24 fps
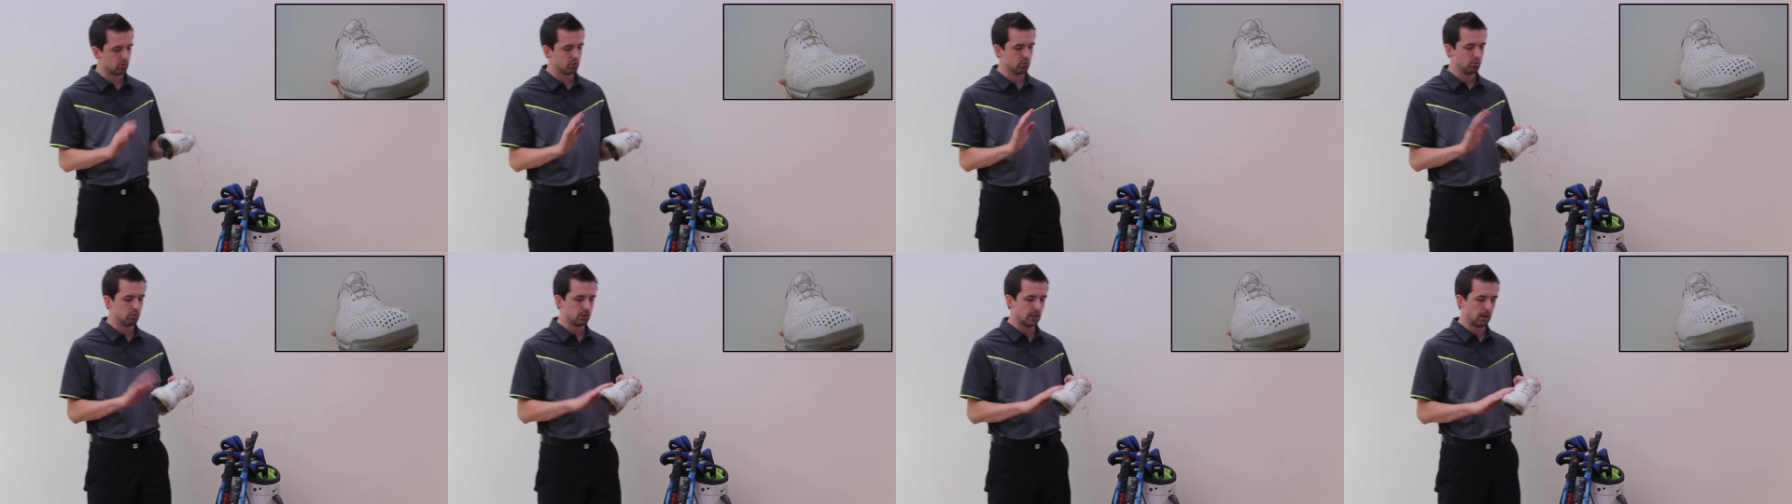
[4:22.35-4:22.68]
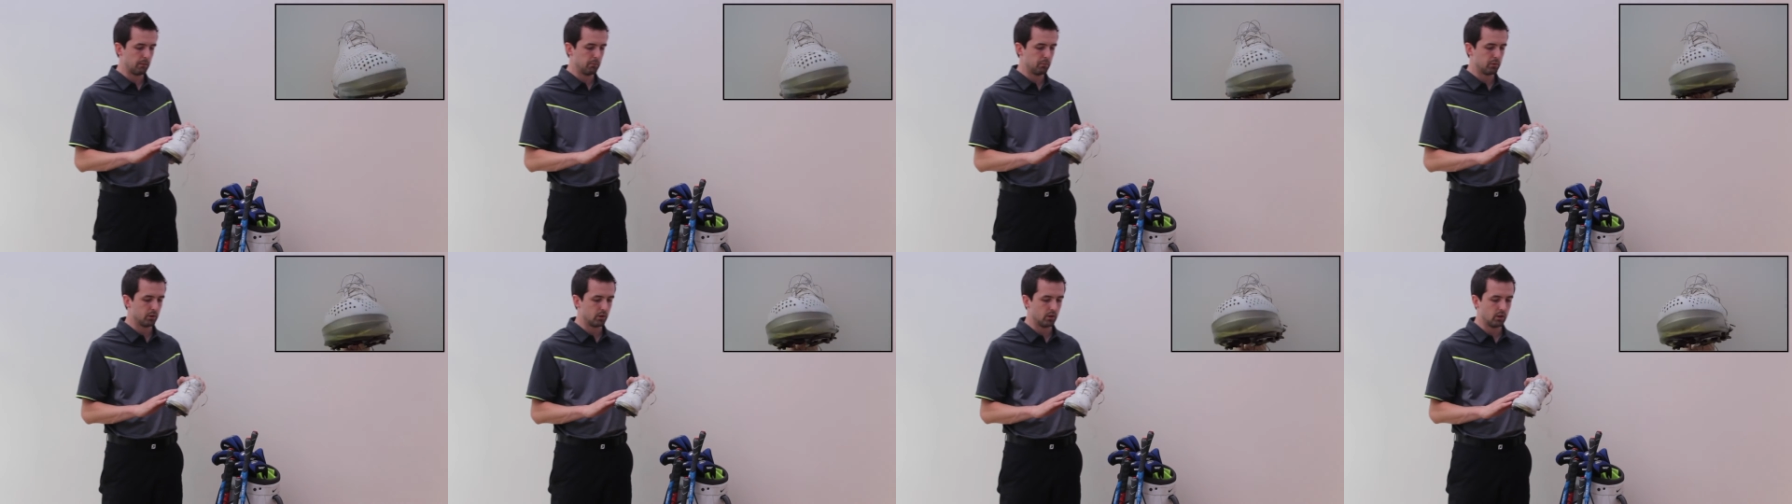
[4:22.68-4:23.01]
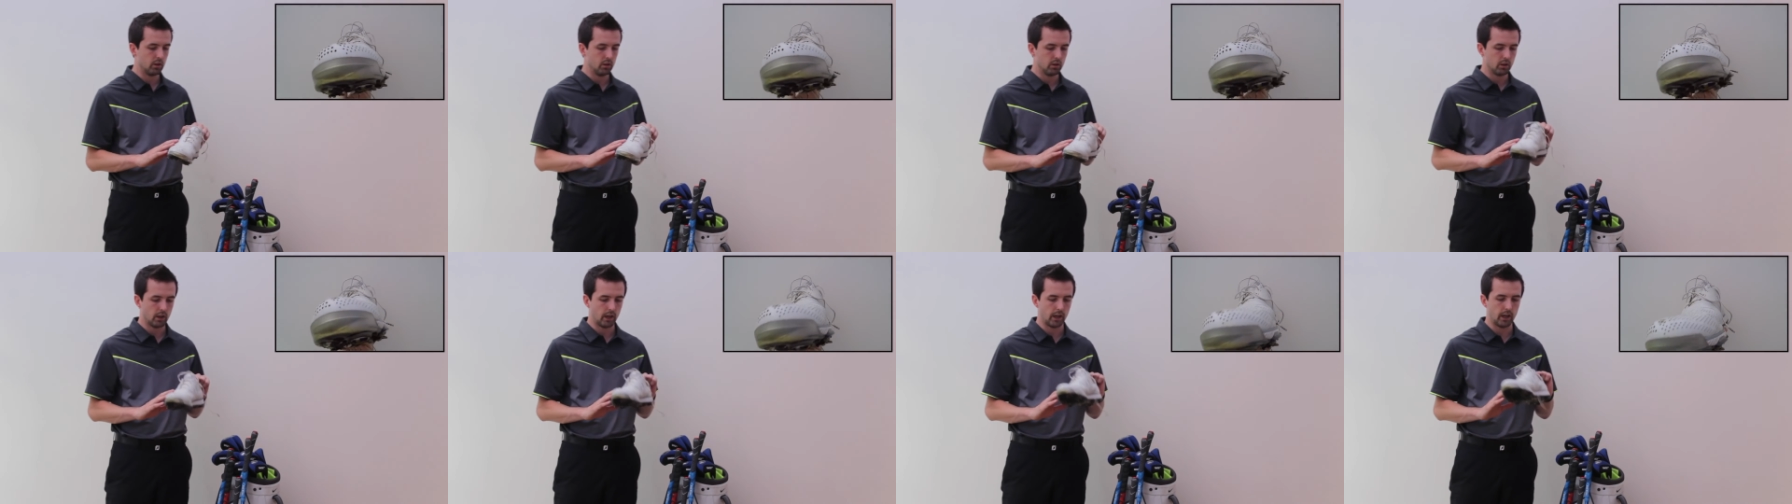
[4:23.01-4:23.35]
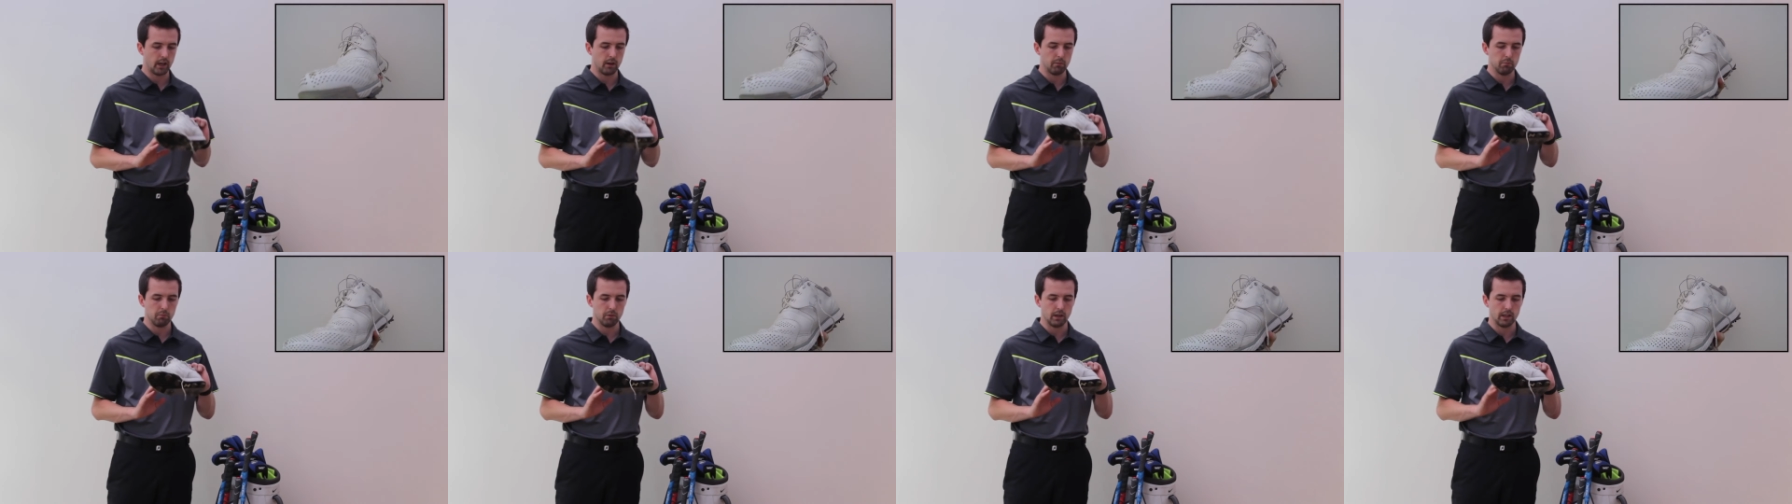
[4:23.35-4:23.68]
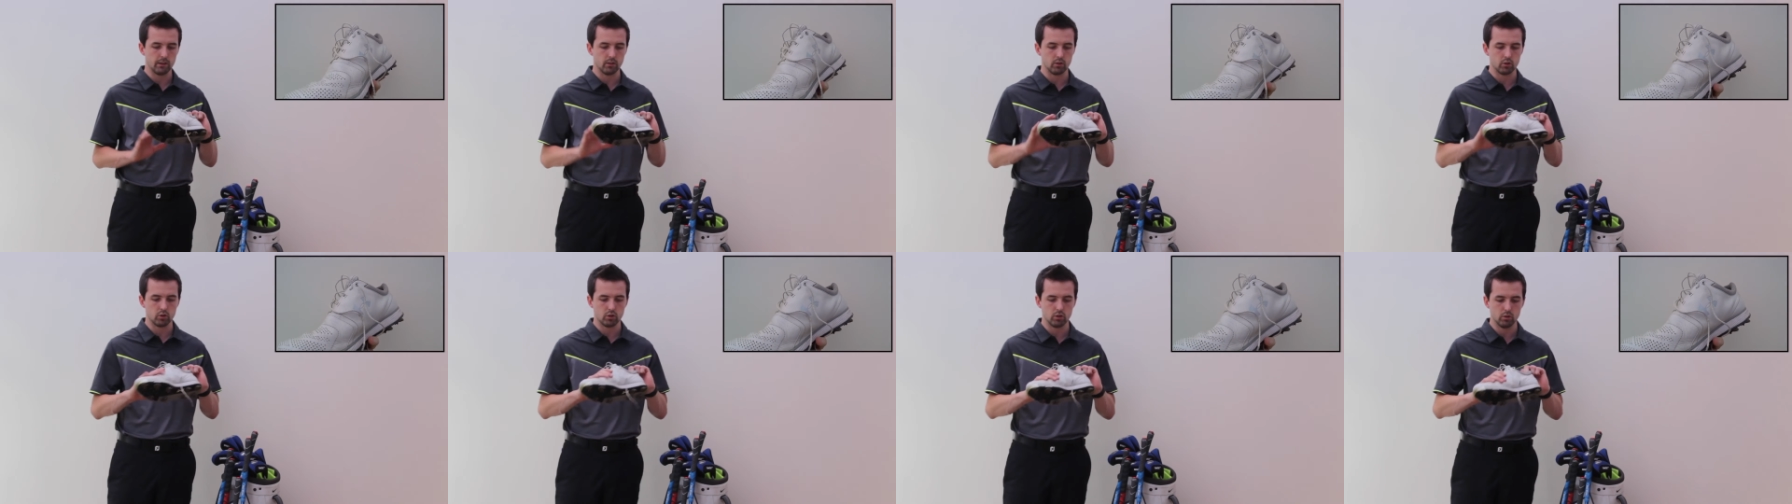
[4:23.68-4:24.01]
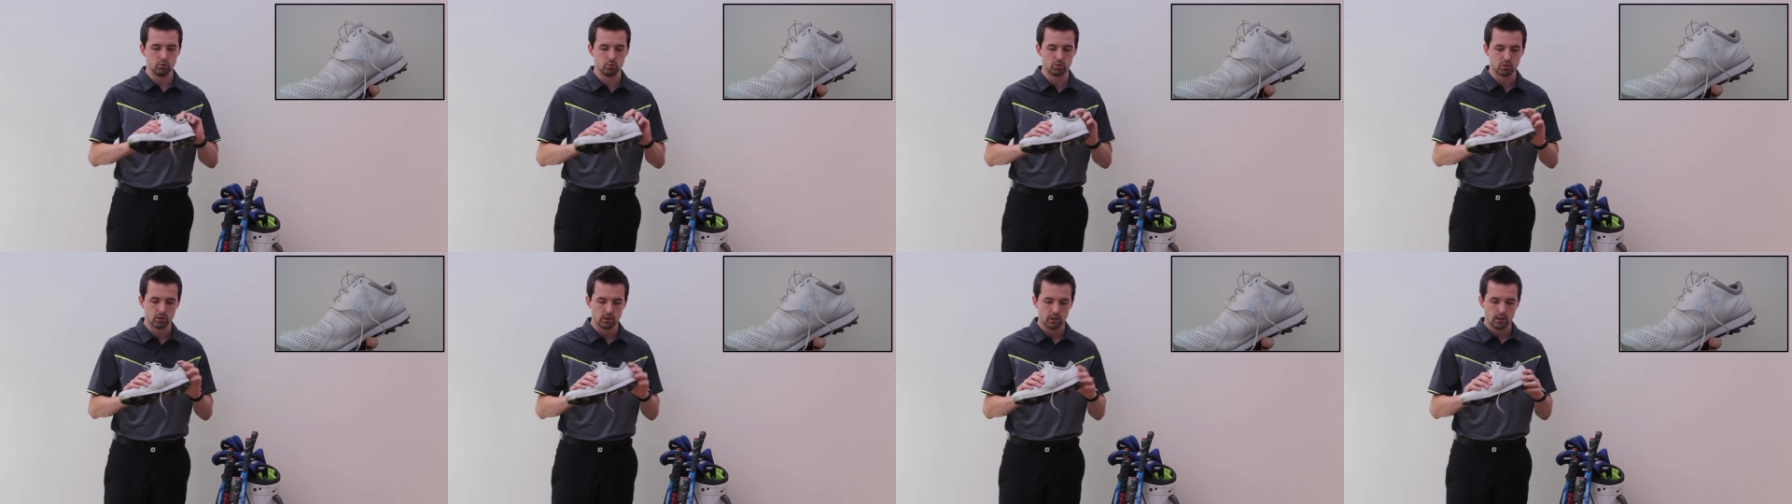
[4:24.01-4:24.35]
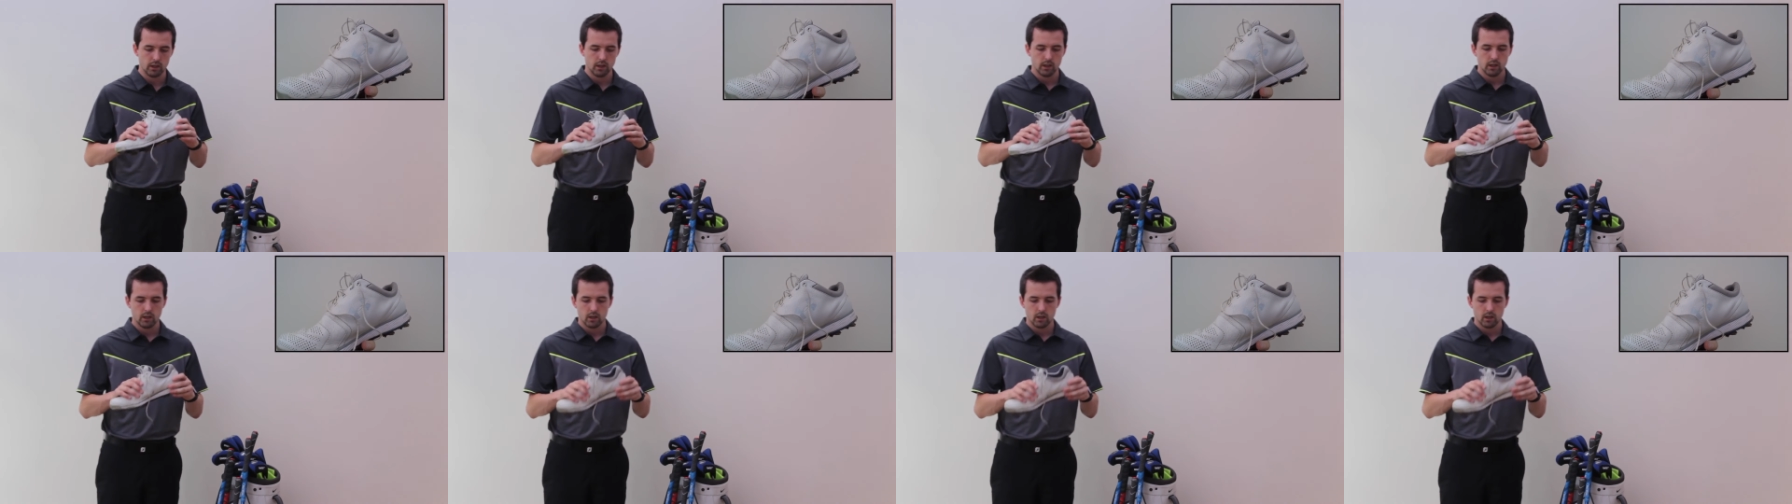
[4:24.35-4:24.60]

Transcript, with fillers: True Temper um, leather shoes.